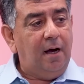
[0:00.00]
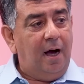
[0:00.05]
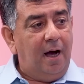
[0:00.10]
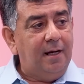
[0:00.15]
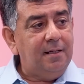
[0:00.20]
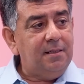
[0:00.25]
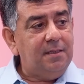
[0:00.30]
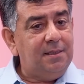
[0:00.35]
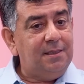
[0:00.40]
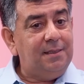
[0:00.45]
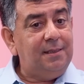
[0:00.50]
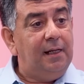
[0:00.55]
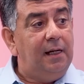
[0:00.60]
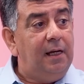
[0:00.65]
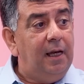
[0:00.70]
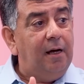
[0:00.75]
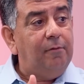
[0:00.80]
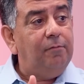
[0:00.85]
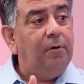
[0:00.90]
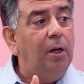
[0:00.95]
cars
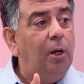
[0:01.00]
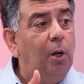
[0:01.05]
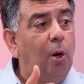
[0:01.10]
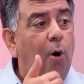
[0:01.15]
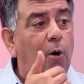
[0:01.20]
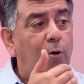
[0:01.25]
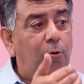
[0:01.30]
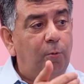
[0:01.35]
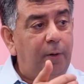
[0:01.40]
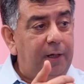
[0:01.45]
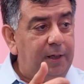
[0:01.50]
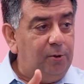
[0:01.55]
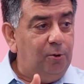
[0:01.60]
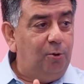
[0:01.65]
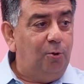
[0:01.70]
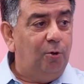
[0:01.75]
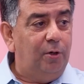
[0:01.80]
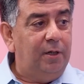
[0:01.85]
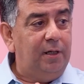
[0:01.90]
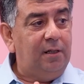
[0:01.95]
still have a long way to
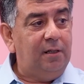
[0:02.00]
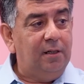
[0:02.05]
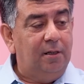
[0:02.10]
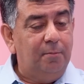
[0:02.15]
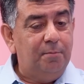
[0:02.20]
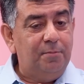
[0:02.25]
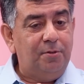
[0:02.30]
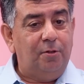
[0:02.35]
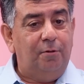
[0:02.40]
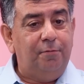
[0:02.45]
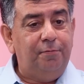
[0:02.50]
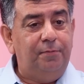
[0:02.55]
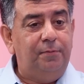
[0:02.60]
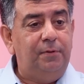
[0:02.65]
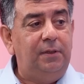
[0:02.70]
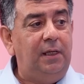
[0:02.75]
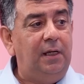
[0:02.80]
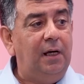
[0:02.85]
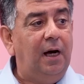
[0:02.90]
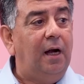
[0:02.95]
go in terms of
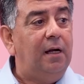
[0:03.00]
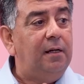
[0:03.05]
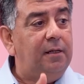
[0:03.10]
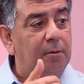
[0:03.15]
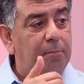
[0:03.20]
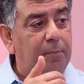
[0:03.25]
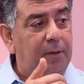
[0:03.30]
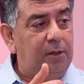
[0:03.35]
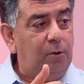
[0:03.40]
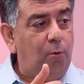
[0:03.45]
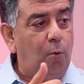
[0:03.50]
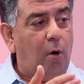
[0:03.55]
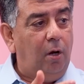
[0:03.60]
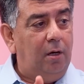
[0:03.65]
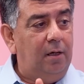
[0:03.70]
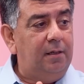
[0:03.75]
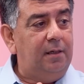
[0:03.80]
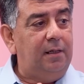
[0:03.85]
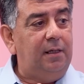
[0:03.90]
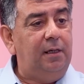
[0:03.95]
the ultimate
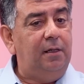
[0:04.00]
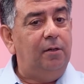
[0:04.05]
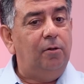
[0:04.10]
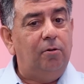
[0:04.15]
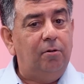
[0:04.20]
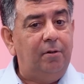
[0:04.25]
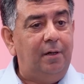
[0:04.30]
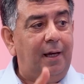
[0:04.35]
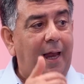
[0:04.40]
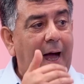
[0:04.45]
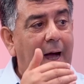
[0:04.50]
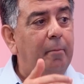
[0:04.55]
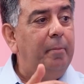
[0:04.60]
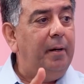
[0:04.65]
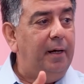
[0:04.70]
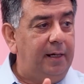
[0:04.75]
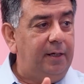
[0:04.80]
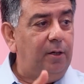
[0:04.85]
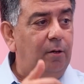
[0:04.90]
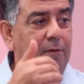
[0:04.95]
quality or
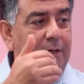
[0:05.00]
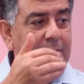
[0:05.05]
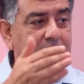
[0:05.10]
reliability of,